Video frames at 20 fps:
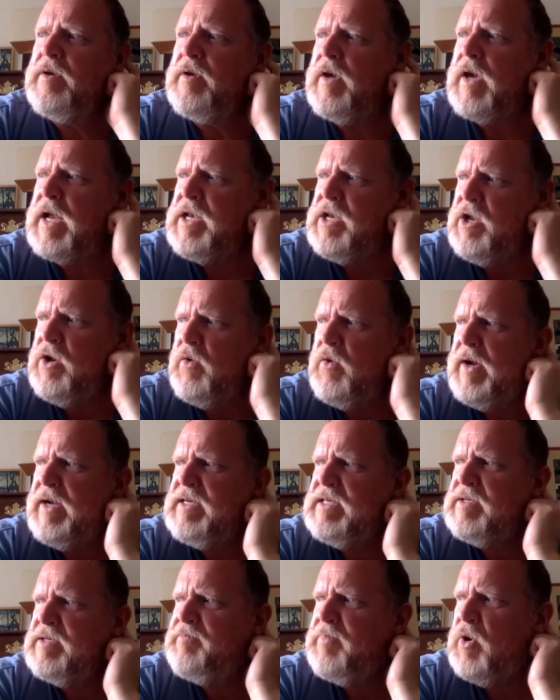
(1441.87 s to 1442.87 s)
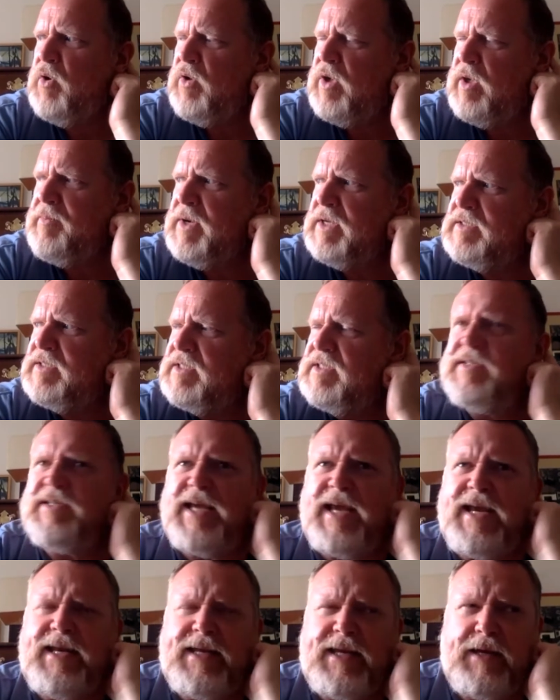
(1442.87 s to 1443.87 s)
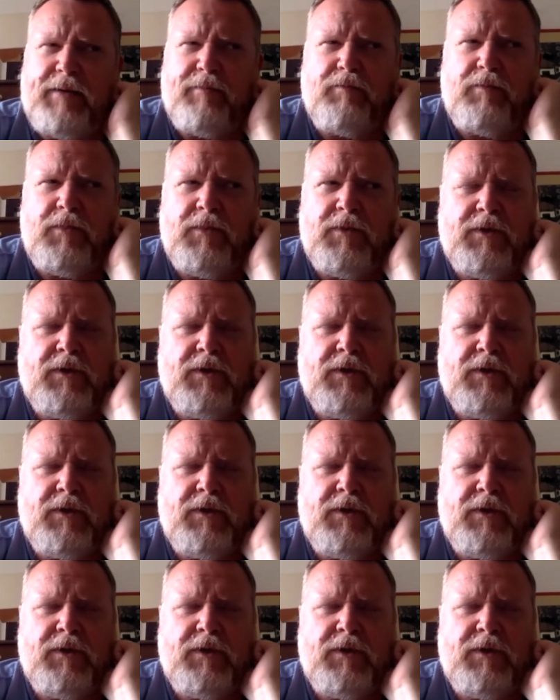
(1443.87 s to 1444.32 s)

know I did Pokemon Stadium.